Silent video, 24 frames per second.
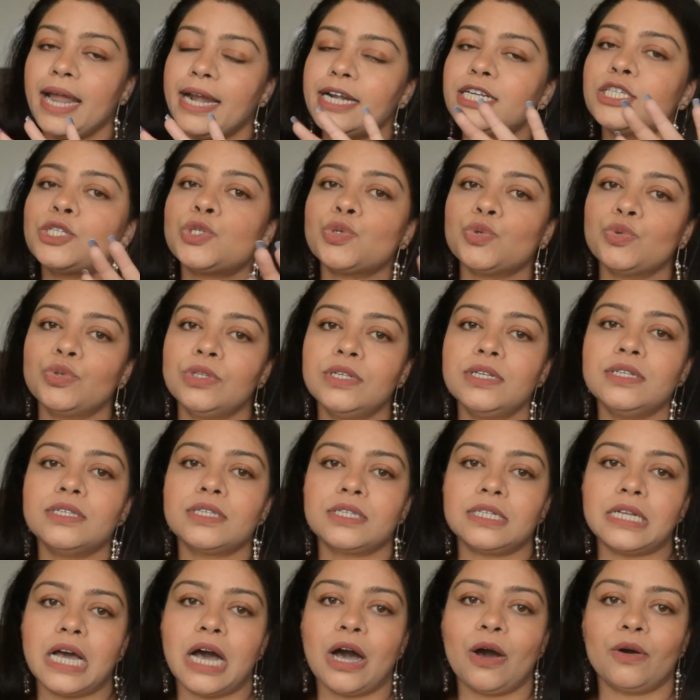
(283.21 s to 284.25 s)
it
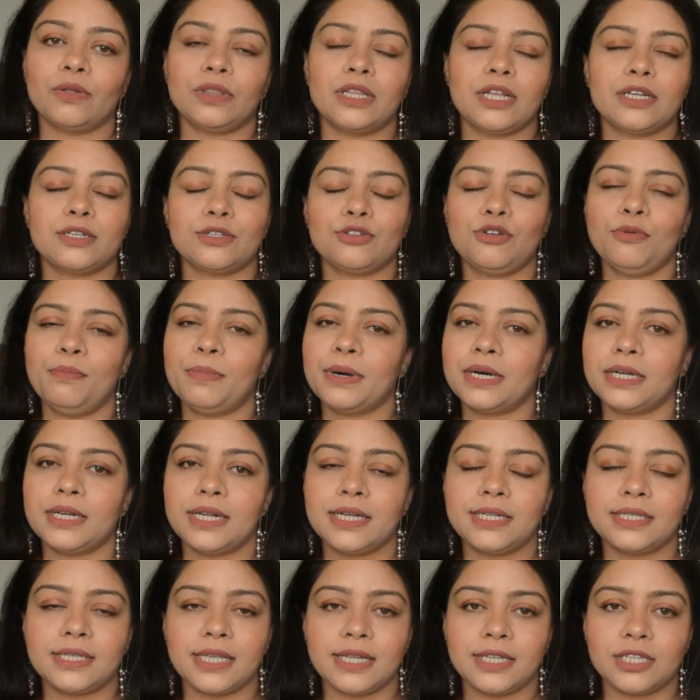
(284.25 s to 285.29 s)
soothes down. There is no
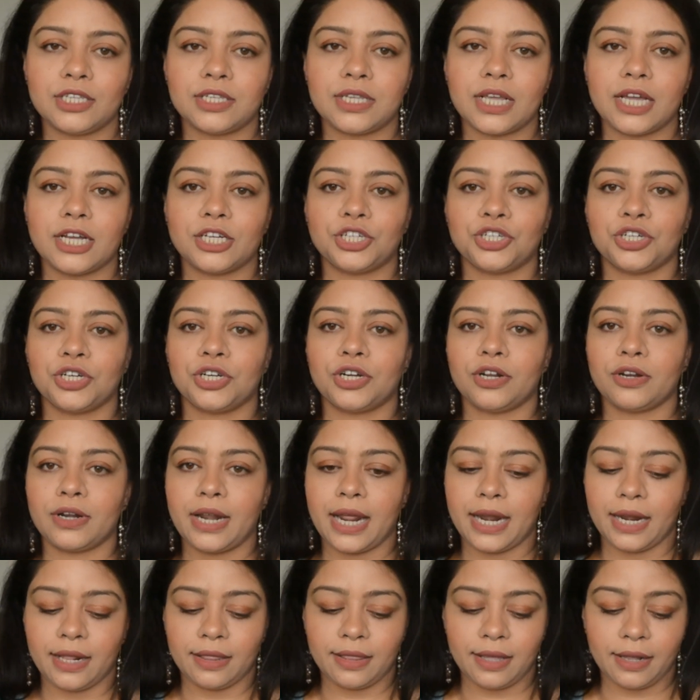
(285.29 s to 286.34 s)
burning sensation
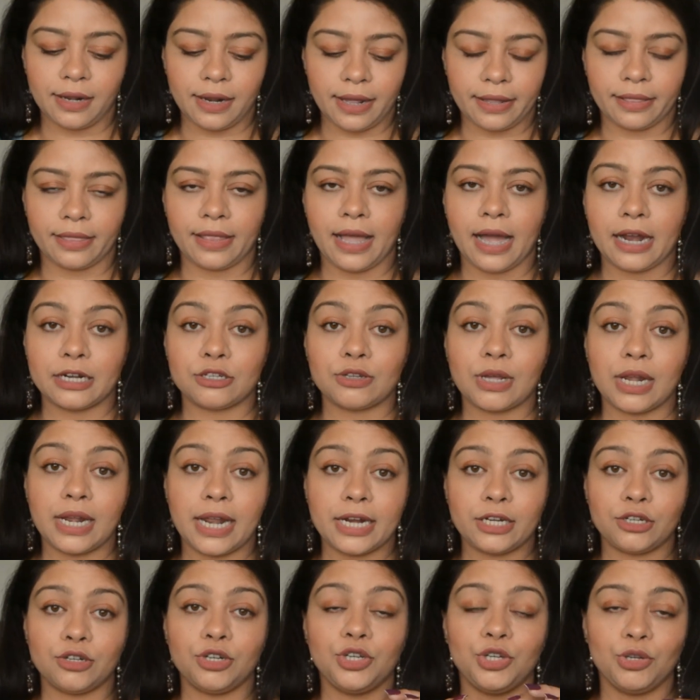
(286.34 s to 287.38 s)
or anything like that. So I
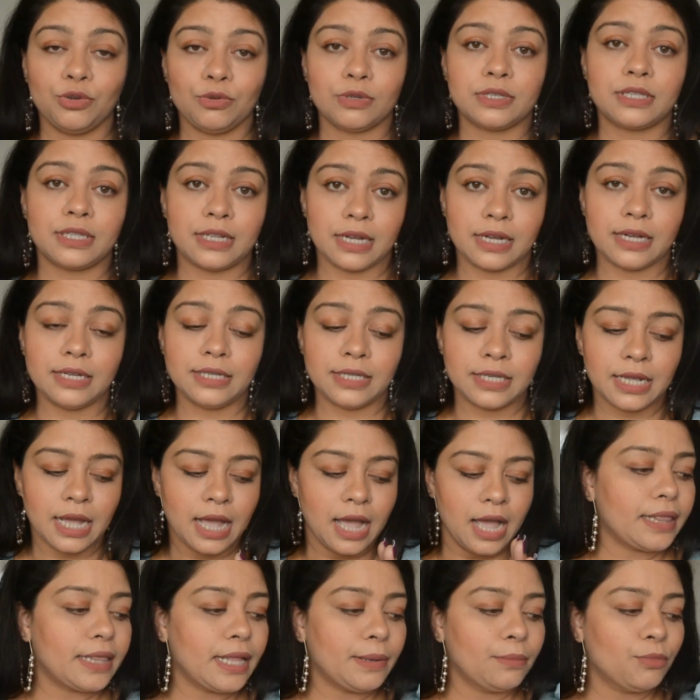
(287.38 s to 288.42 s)
like to use this.
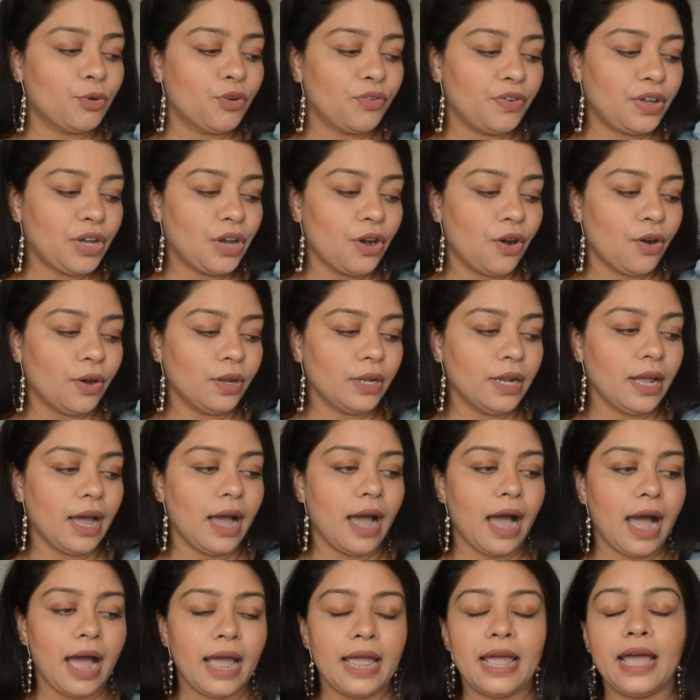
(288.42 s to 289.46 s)
And then moving
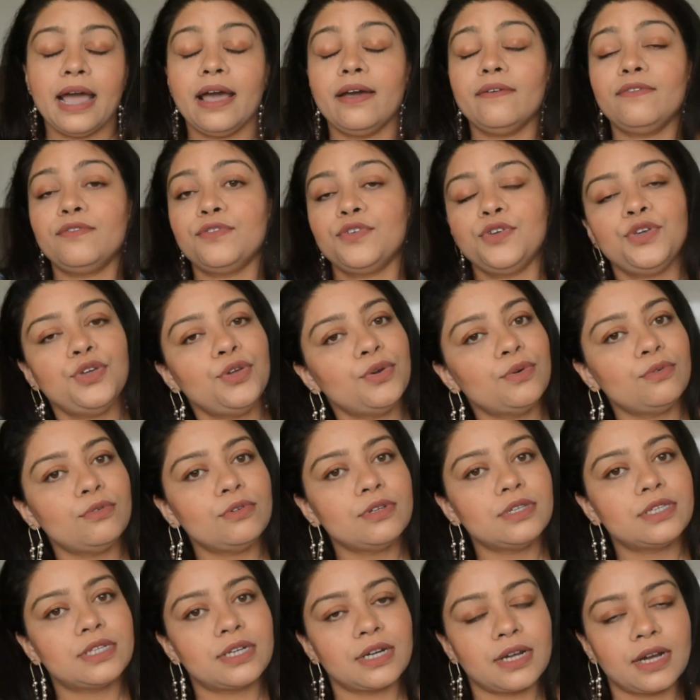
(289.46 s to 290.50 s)
on, I have
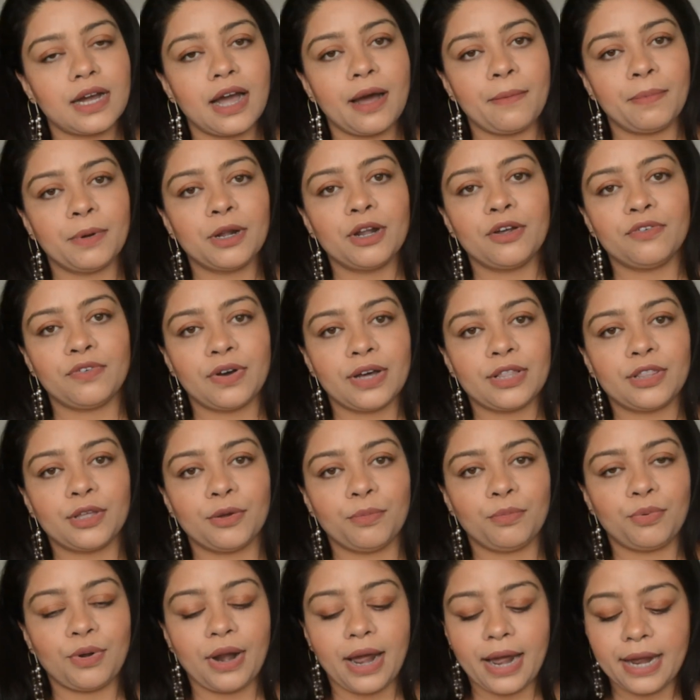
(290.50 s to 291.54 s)
used a couple of
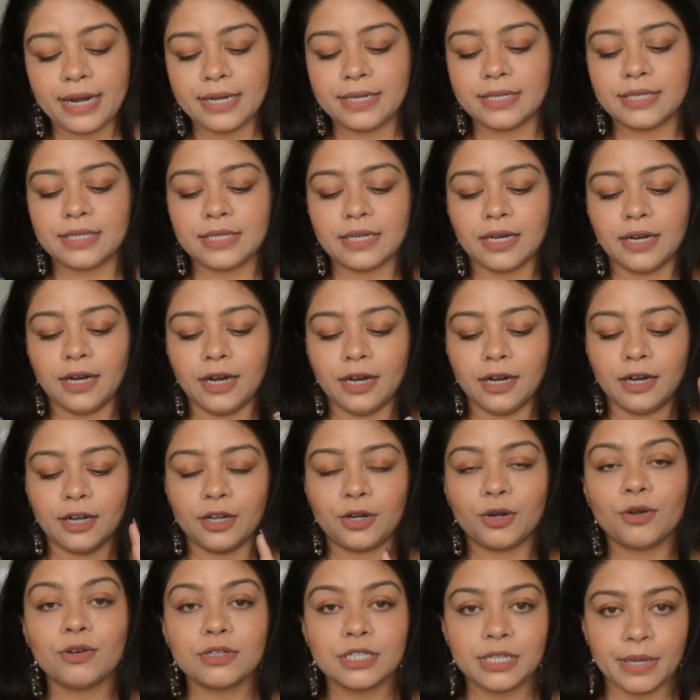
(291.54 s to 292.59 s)
other brands
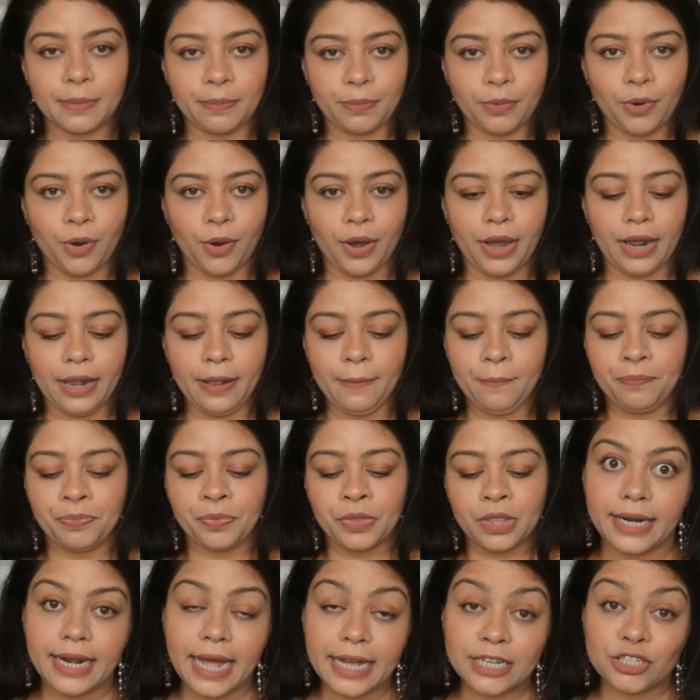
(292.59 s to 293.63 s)
rosehip oil.
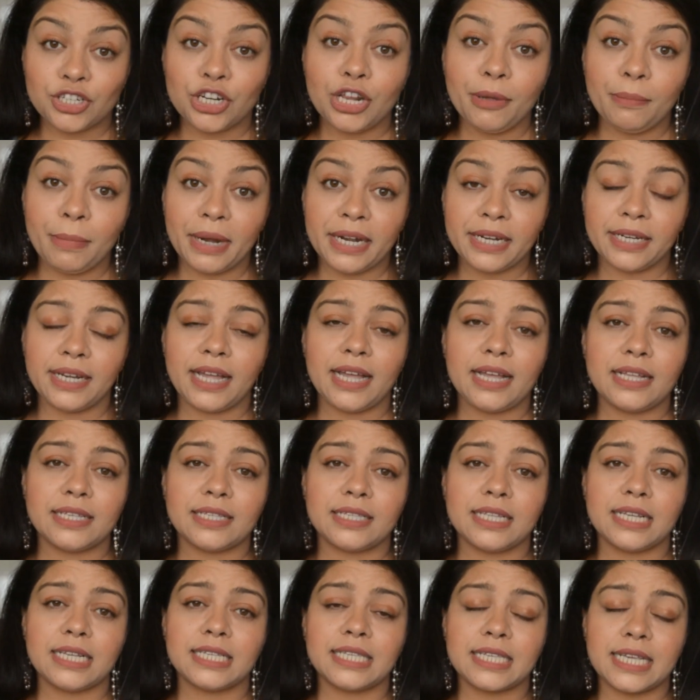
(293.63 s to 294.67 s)
It actually
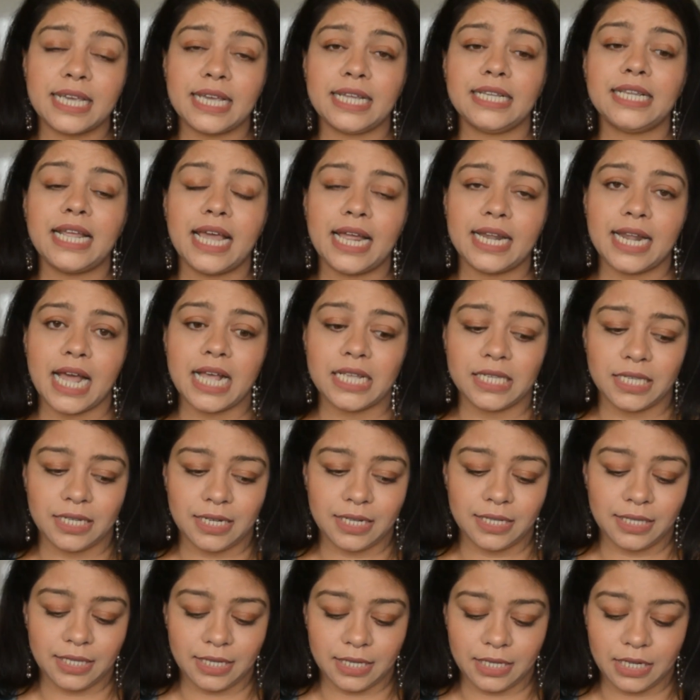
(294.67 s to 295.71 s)
maintains the skin
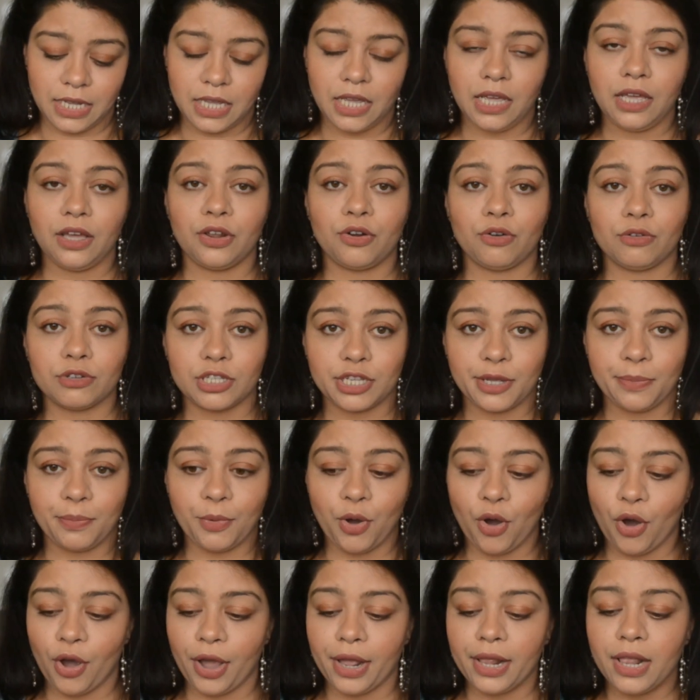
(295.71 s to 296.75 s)
elasticity, rosehip
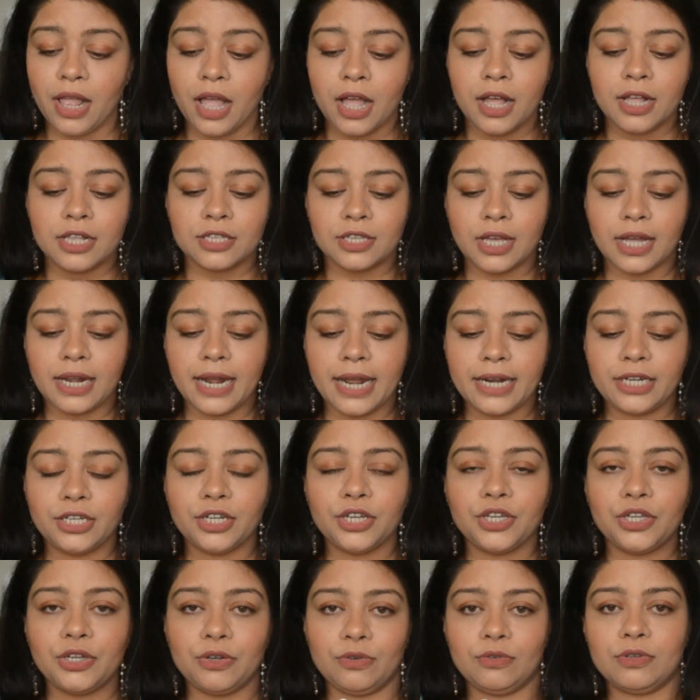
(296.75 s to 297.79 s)
oil. So I like
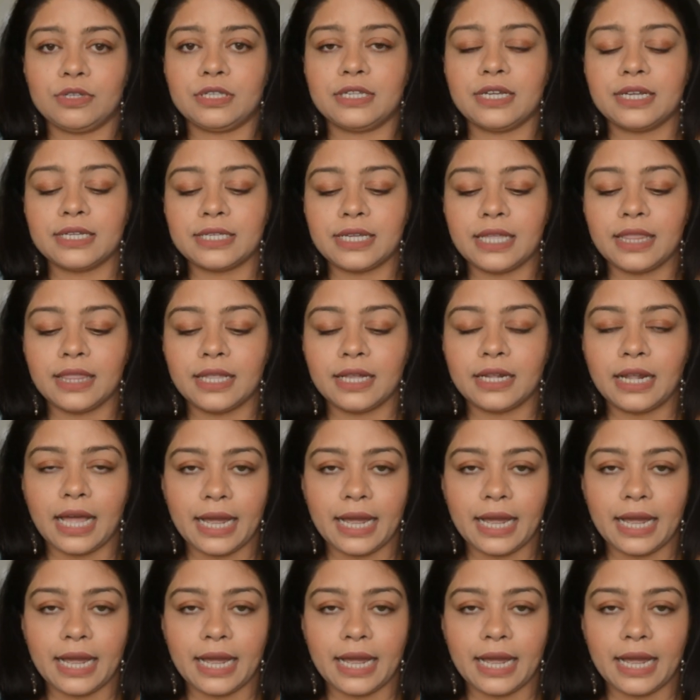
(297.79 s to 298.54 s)
to use this in the